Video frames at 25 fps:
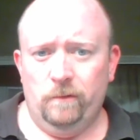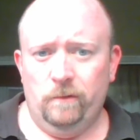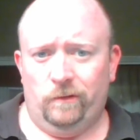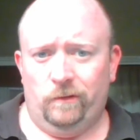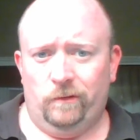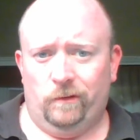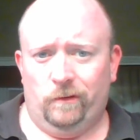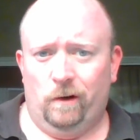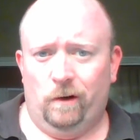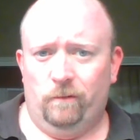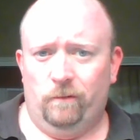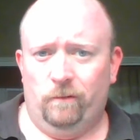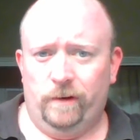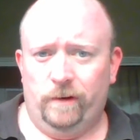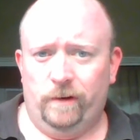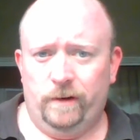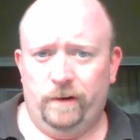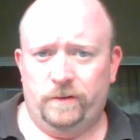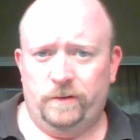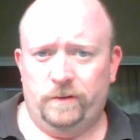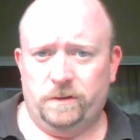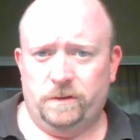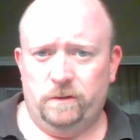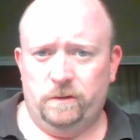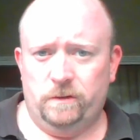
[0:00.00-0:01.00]
So
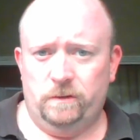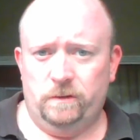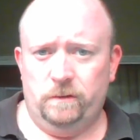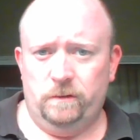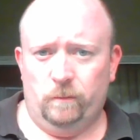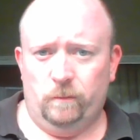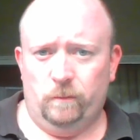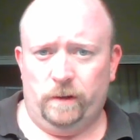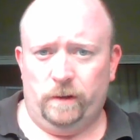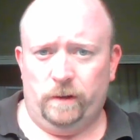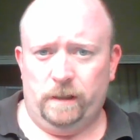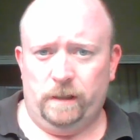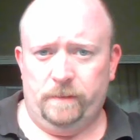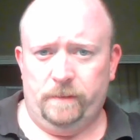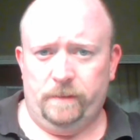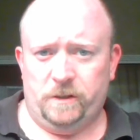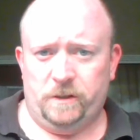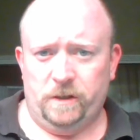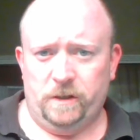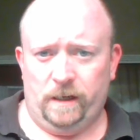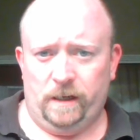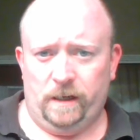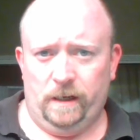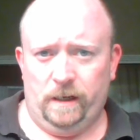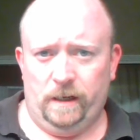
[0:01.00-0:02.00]
very soon we're going to be
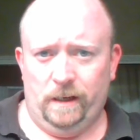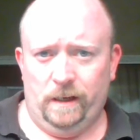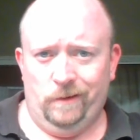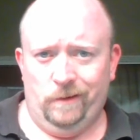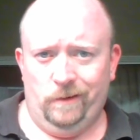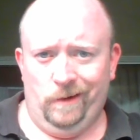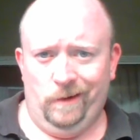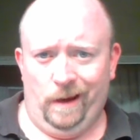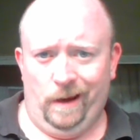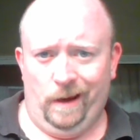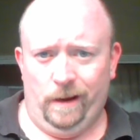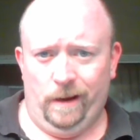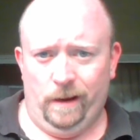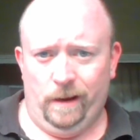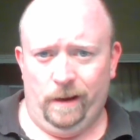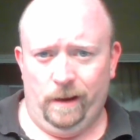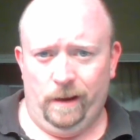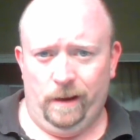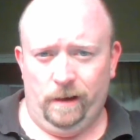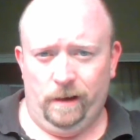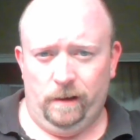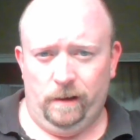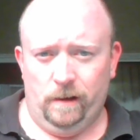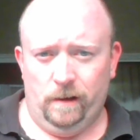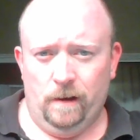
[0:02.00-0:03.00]
checking out
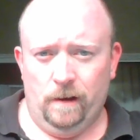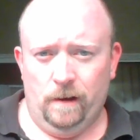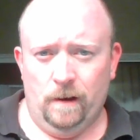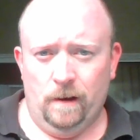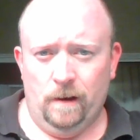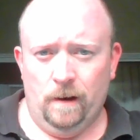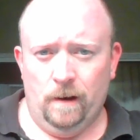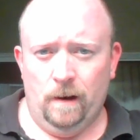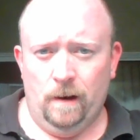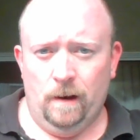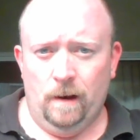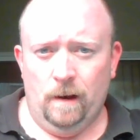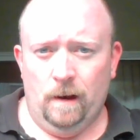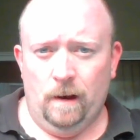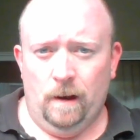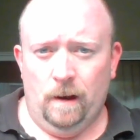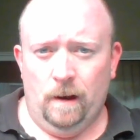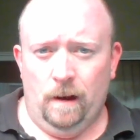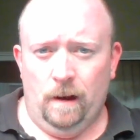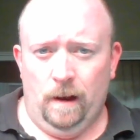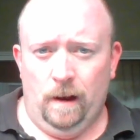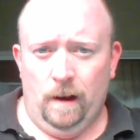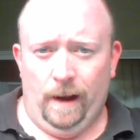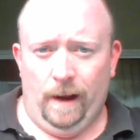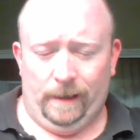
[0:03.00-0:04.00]
an
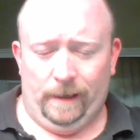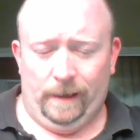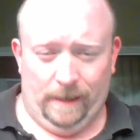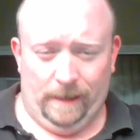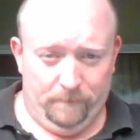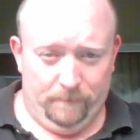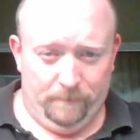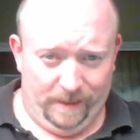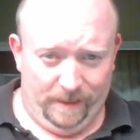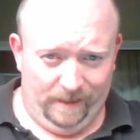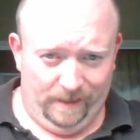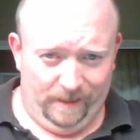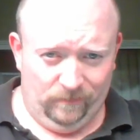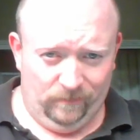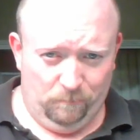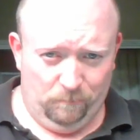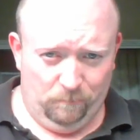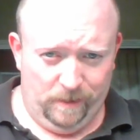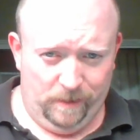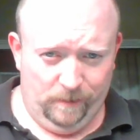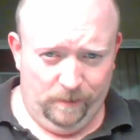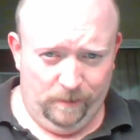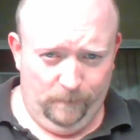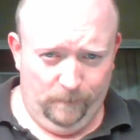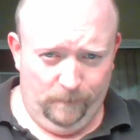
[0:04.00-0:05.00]
a Lebanese
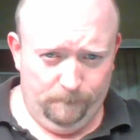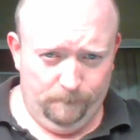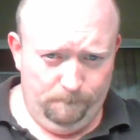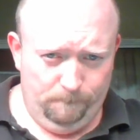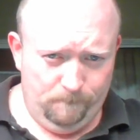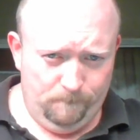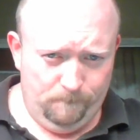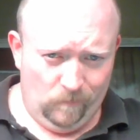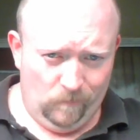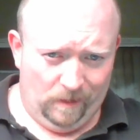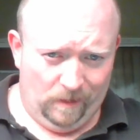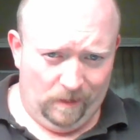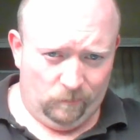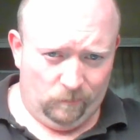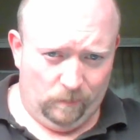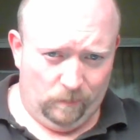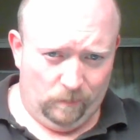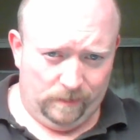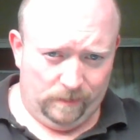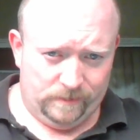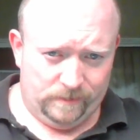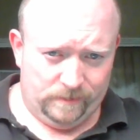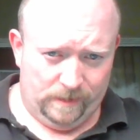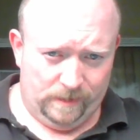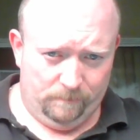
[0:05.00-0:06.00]
beer as
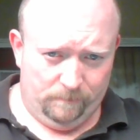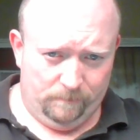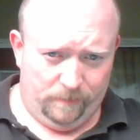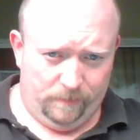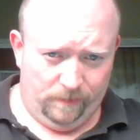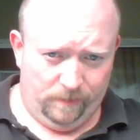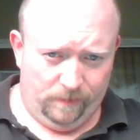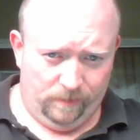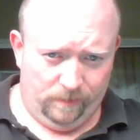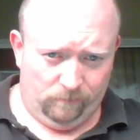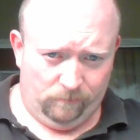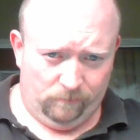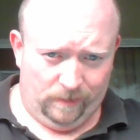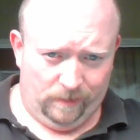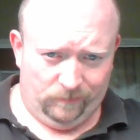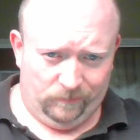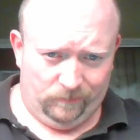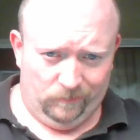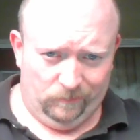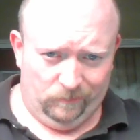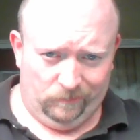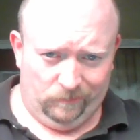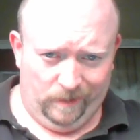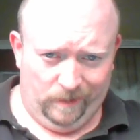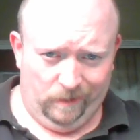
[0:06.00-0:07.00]
well as an Imperial
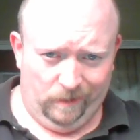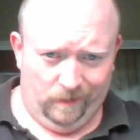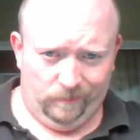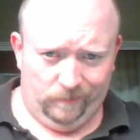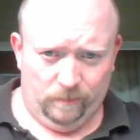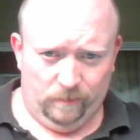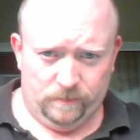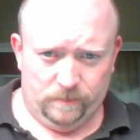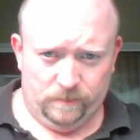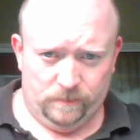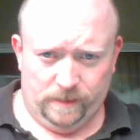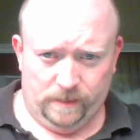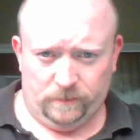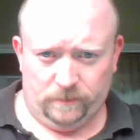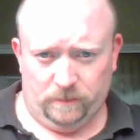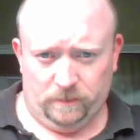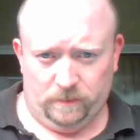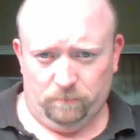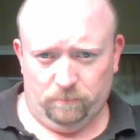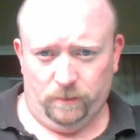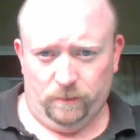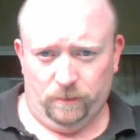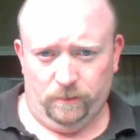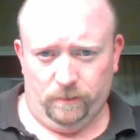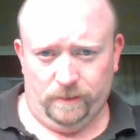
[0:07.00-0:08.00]
Russian Stout that was actually
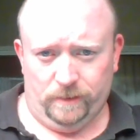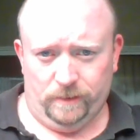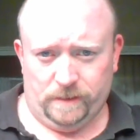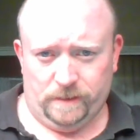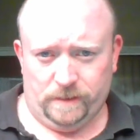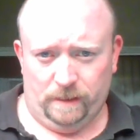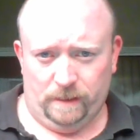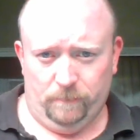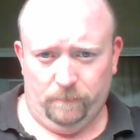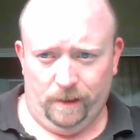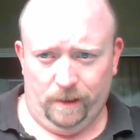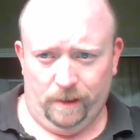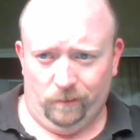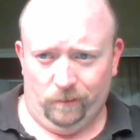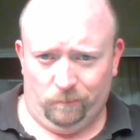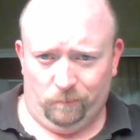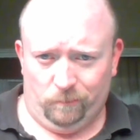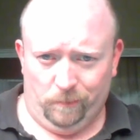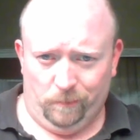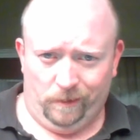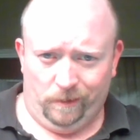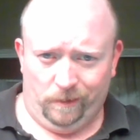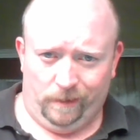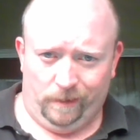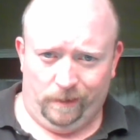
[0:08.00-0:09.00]
brewed in St.
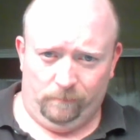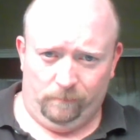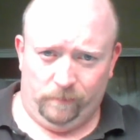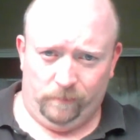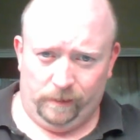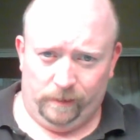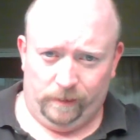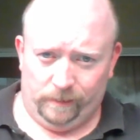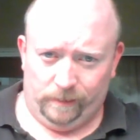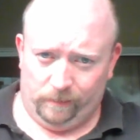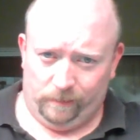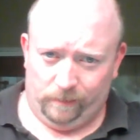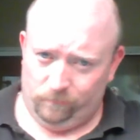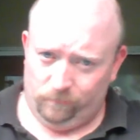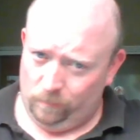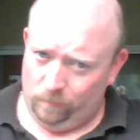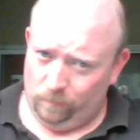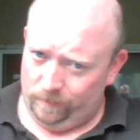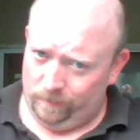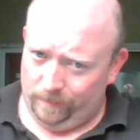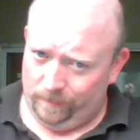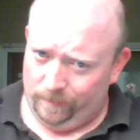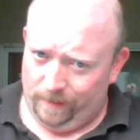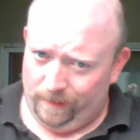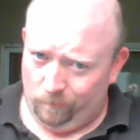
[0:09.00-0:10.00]
Petersburg, and I'm really looking
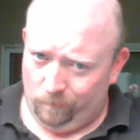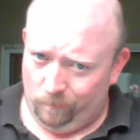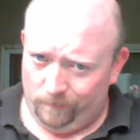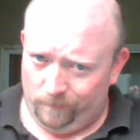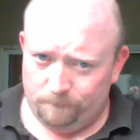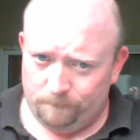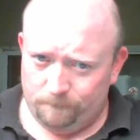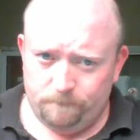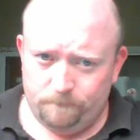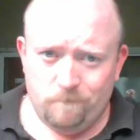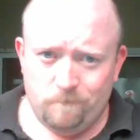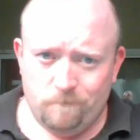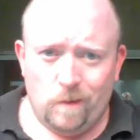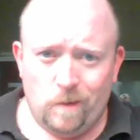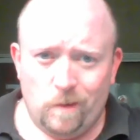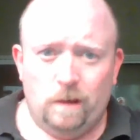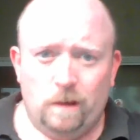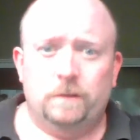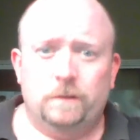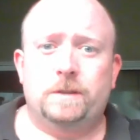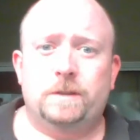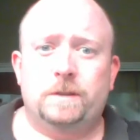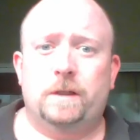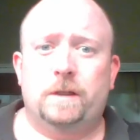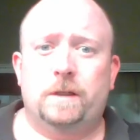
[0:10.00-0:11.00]
forward to that one.
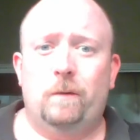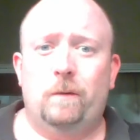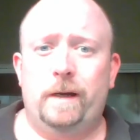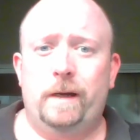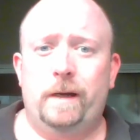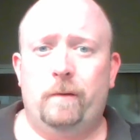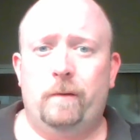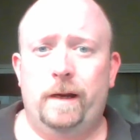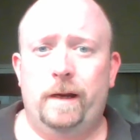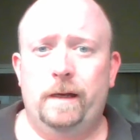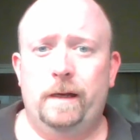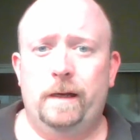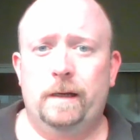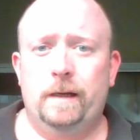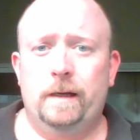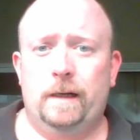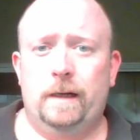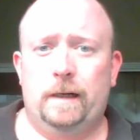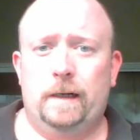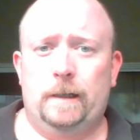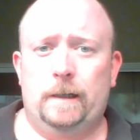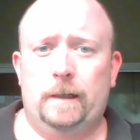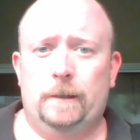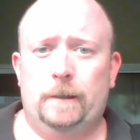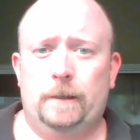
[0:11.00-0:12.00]
So anyway,
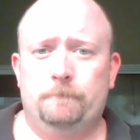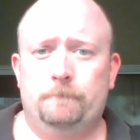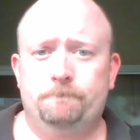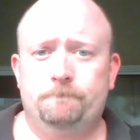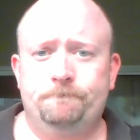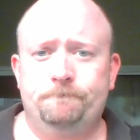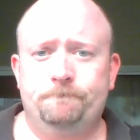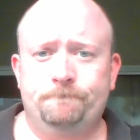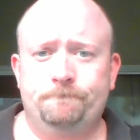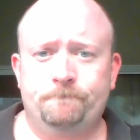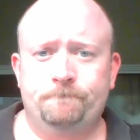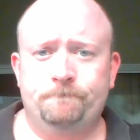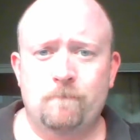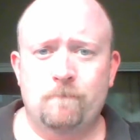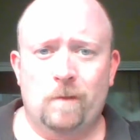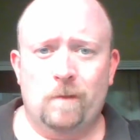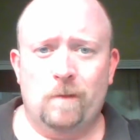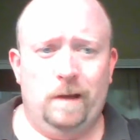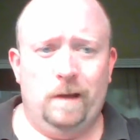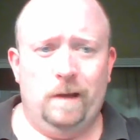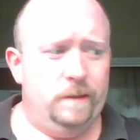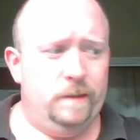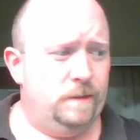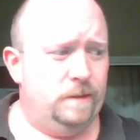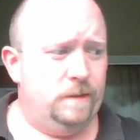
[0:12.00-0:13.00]
um,
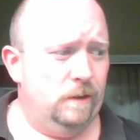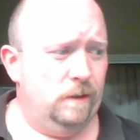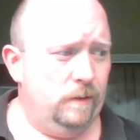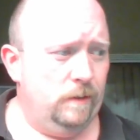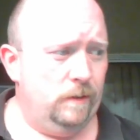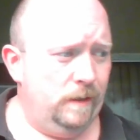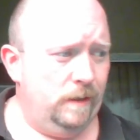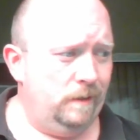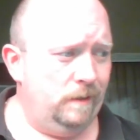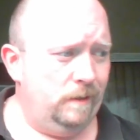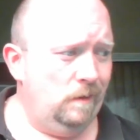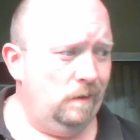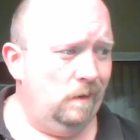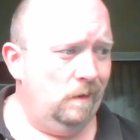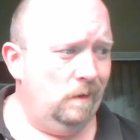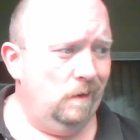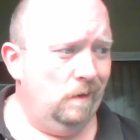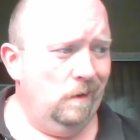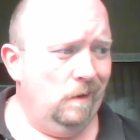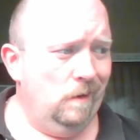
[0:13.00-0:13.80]
until then,